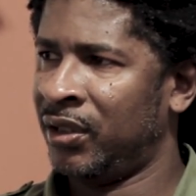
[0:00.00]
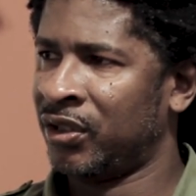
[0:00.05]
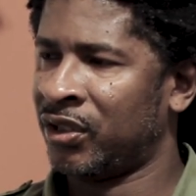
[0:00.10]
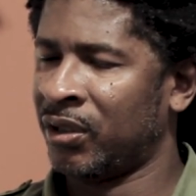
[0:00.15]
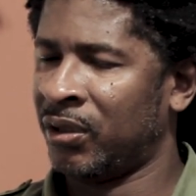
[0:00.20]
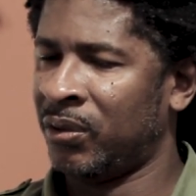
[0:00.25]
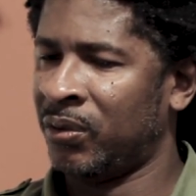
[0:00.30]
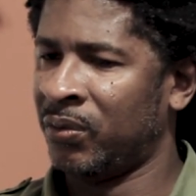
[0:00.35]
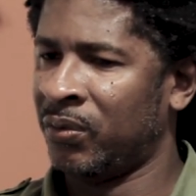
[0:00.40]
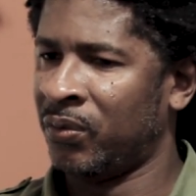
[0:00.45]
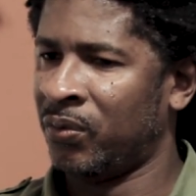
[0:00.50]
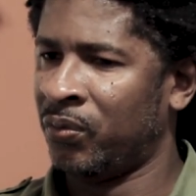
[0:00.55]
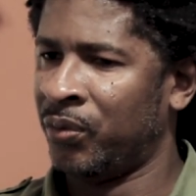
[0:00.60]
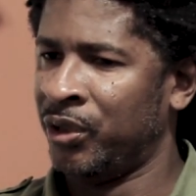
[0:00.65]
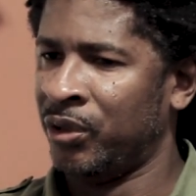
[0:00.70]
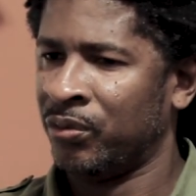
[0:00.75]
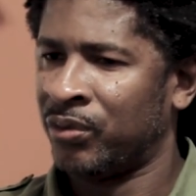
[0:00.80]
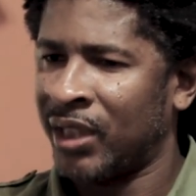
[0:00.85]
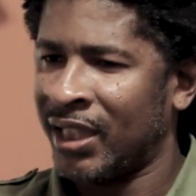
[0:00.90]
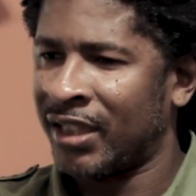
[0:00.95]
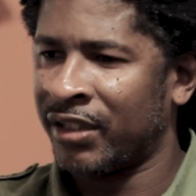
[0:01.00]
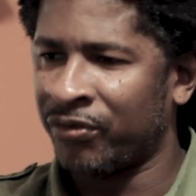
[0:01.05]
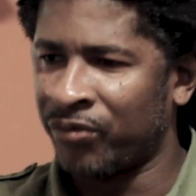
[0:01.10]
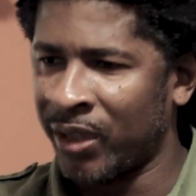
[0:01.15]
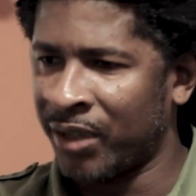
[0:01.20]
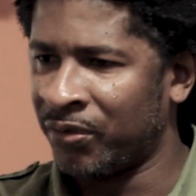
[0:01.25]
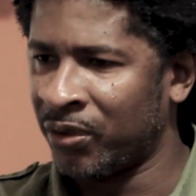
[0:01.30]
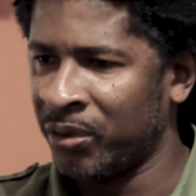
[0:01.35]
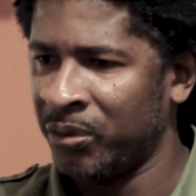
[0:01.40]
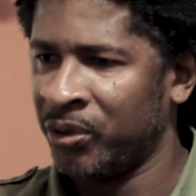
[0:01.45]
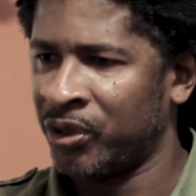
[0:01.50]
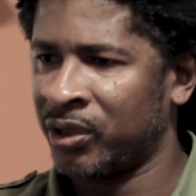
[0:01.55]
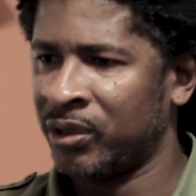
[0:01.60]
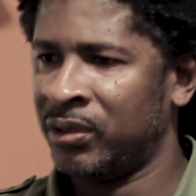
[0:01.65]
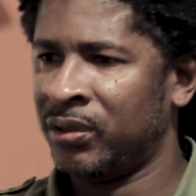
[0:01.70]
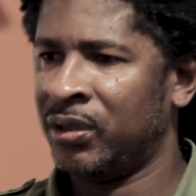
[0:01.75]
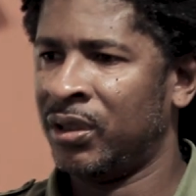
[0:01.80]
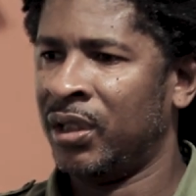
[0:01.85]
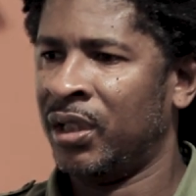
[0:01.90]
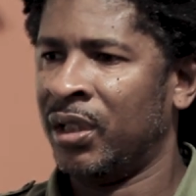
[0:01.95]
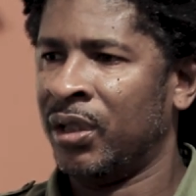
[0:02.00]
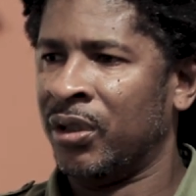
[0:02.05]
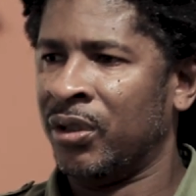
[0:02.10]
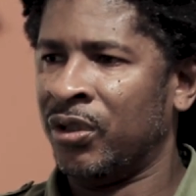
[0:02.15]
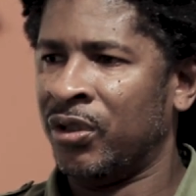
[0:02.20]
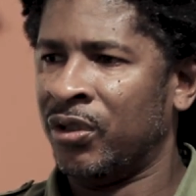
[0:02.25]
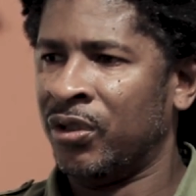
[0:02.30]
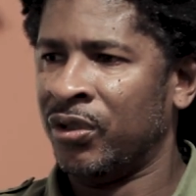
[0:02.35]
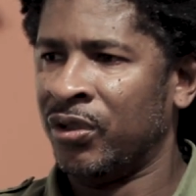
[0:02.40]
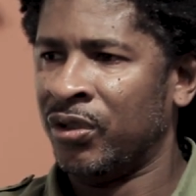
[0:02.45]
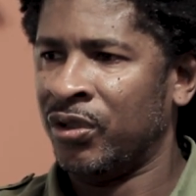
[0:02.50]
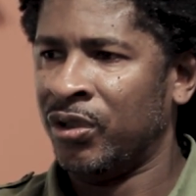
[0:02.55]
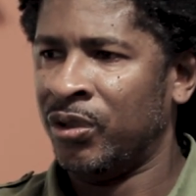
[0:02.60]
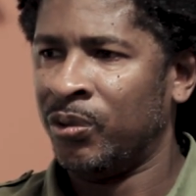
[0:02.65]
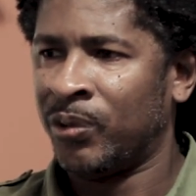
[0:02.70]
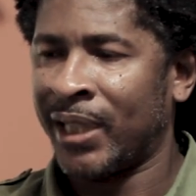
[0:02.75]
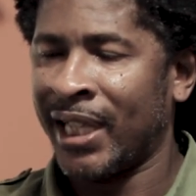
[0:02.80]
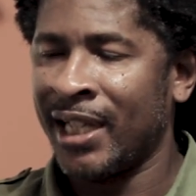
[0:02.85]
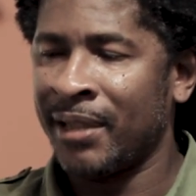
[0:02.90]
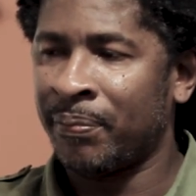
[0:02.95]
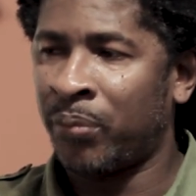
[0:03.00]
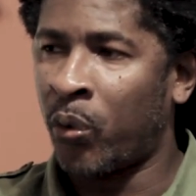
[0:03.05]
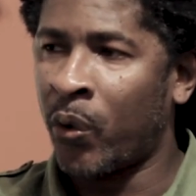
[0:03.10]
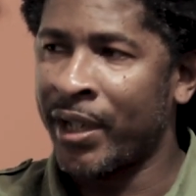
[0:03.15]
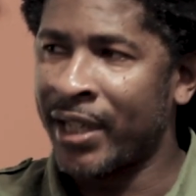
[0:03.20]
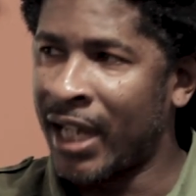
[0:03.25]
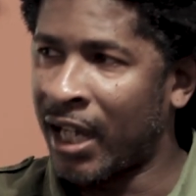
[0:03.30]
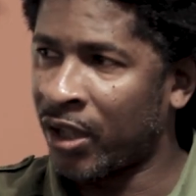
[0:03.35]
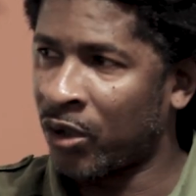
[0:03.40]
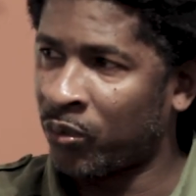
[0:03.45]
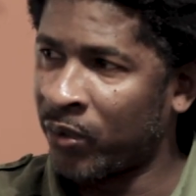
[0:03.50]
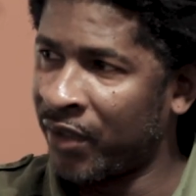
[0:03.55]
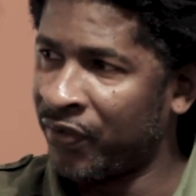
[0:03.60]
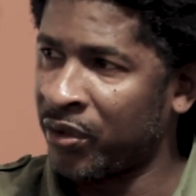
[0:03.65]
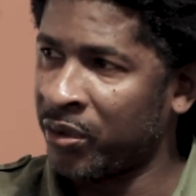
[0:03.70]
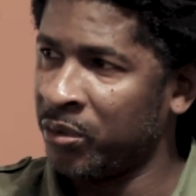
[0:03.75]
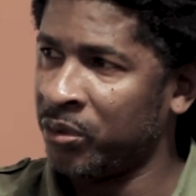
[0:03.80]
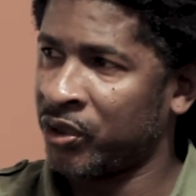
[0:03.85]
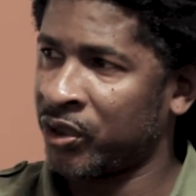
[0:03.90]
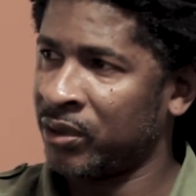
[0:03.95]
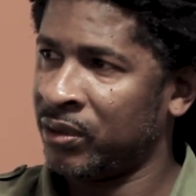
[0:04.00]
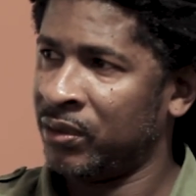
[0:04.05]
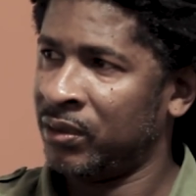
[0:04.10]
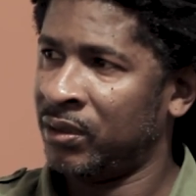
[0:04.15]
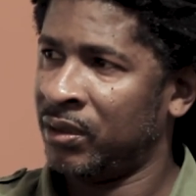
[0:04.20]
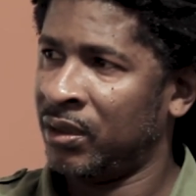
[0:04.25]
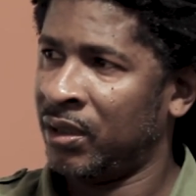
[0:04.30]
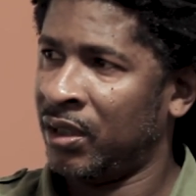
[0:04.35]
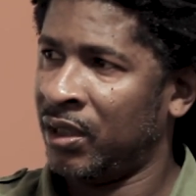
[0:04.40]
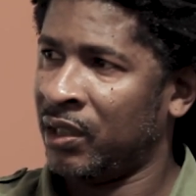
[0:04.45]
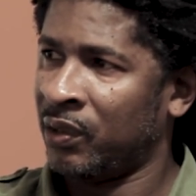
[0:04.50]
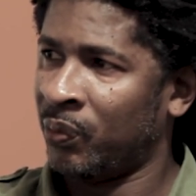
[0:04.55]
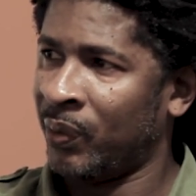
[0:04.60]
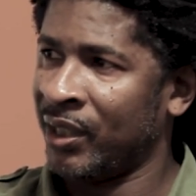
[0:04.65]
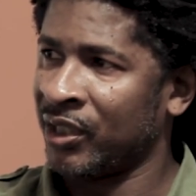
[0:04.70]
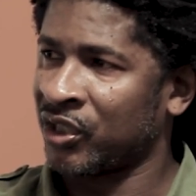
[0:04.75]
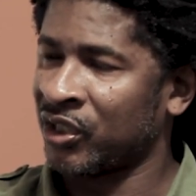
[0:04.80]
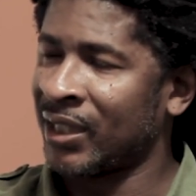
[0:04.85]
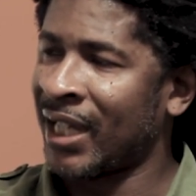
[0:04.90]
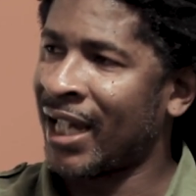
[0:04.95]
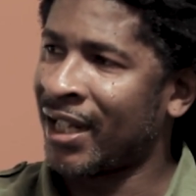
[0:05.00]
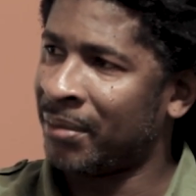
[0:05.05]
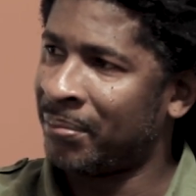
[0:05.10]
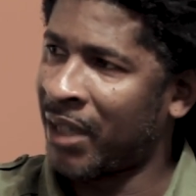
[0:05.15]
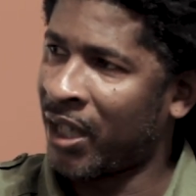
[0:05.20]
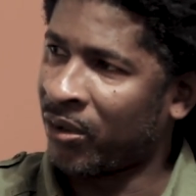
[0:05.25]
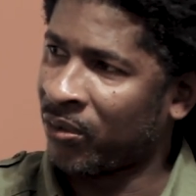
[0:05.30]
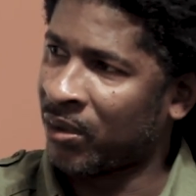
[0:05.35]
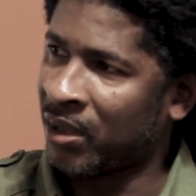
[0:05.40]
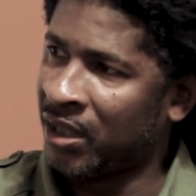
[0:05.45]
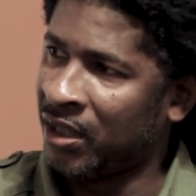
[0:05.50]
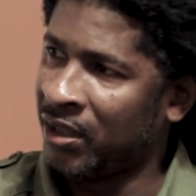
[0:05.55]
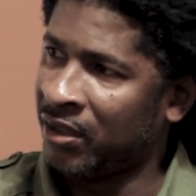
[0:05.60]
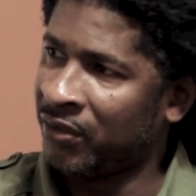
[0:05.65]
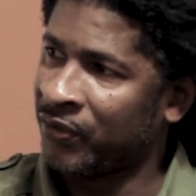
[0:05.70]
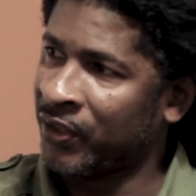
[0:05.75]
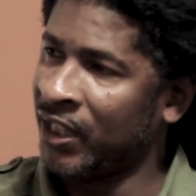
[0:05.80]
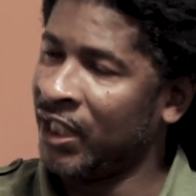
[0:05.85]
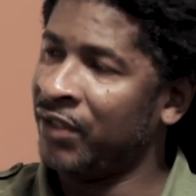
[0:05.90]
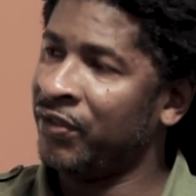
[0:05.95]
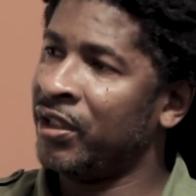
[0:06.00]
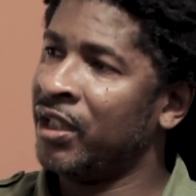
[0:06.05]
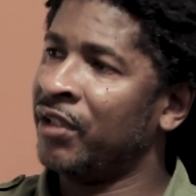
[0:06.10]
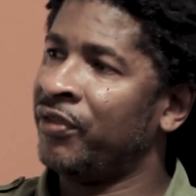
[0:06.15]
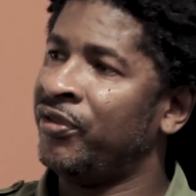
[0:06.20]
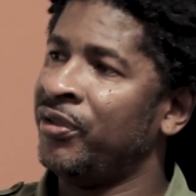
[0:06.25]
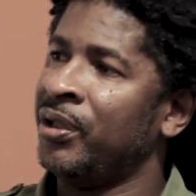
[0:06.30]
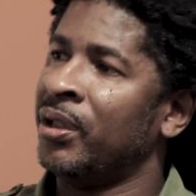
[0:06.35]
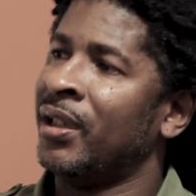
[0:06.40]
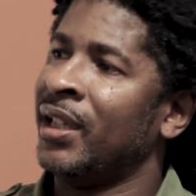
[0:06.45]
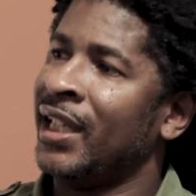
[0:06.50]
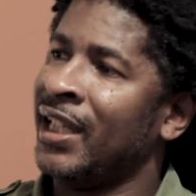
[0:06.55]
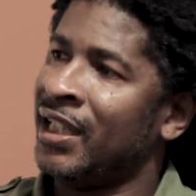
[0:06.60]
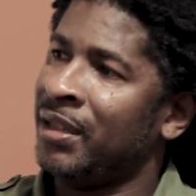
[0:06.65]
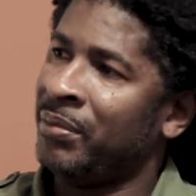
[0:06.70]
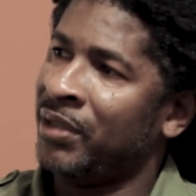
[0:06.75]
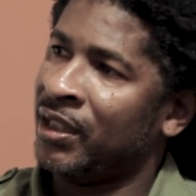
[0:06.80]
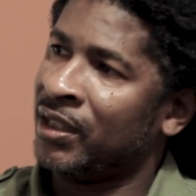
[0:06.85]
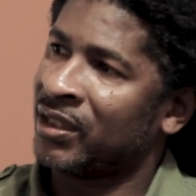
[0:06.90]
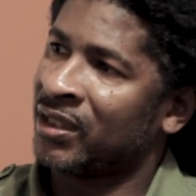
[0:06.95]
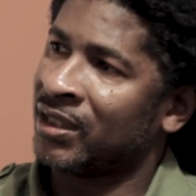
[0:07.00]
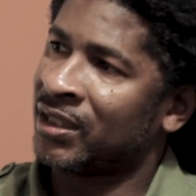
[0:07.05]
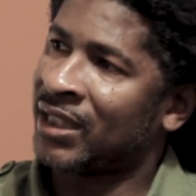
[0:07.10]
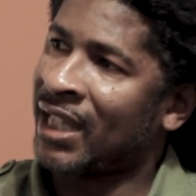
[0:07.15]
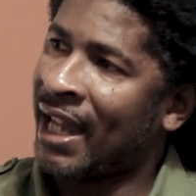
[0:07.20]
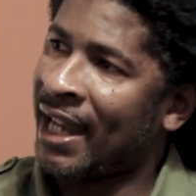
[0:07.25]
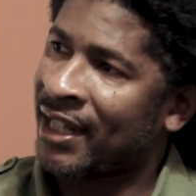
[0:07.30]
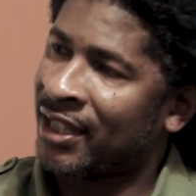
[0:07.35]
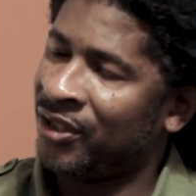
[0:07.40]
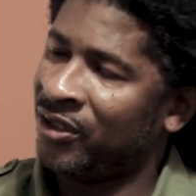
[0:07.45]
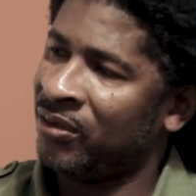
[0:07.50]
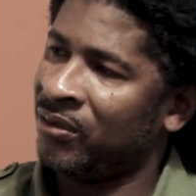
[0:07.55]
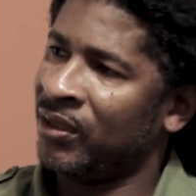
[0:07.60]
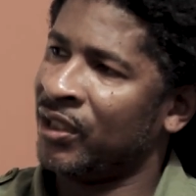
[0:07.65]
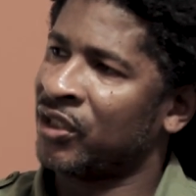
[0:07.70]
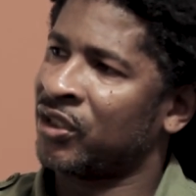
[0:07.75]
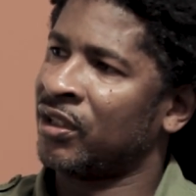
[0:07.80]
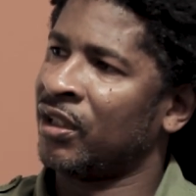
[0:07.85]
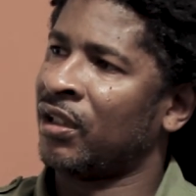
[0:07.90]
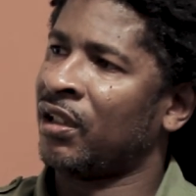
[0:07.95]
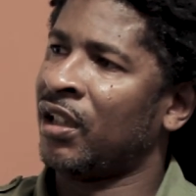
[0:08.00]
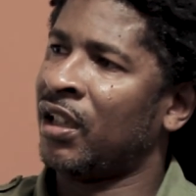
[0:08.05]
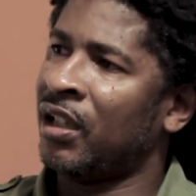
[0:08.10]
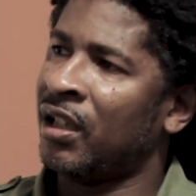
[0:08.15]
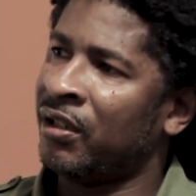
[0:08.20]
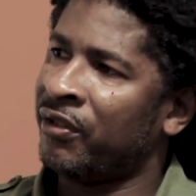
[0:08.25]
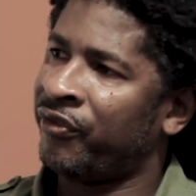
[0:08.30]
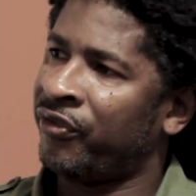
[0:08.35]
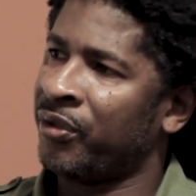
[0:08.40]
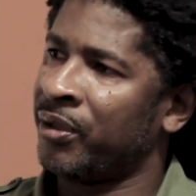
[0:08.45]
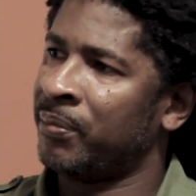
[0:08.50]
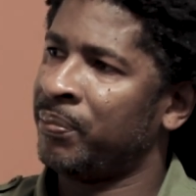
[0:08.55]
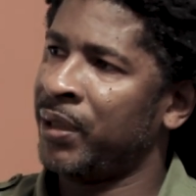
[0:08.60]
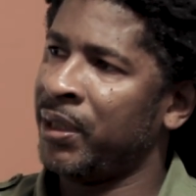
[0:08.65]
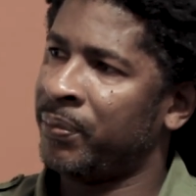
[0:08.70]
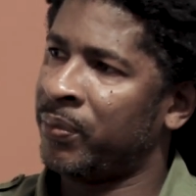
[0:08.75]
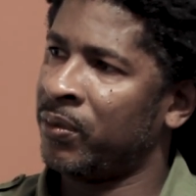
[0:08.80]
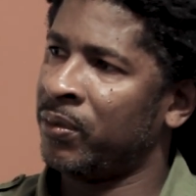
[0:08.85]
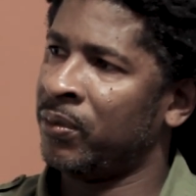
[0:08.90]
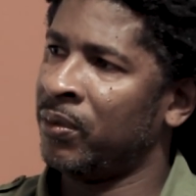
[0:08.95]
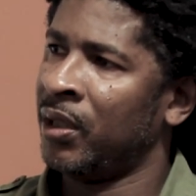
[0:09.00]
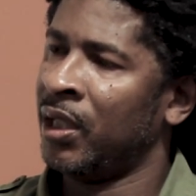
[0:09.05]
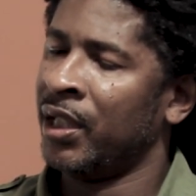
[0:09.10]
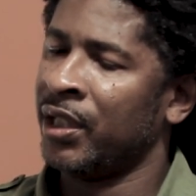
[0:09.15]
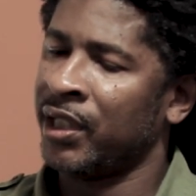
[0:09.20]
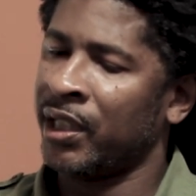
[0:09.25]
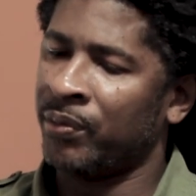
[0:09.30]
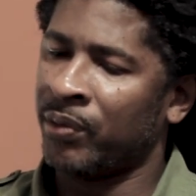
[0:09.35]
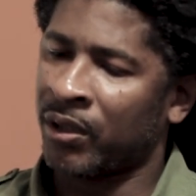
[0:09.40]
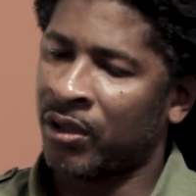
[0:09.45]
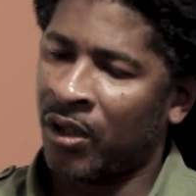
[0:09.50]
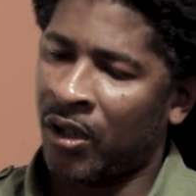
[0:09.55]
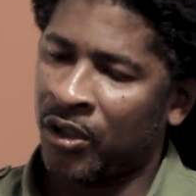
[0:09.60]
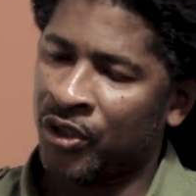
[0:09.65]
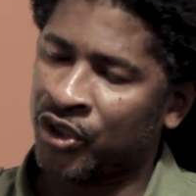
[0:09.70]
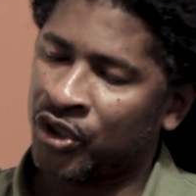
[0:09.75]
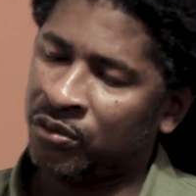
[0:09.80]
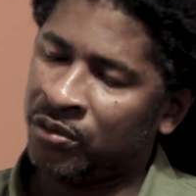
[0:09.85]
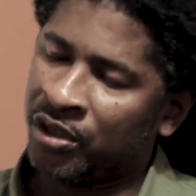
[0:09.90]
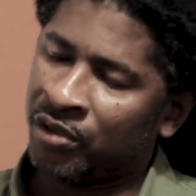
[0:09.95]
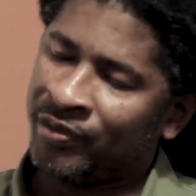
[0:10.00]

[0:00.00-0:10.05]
So when you think of revolution, you can't point out a revolution where it's not about love. Even if your enemy is attacking you, it's the love for the people that will cause you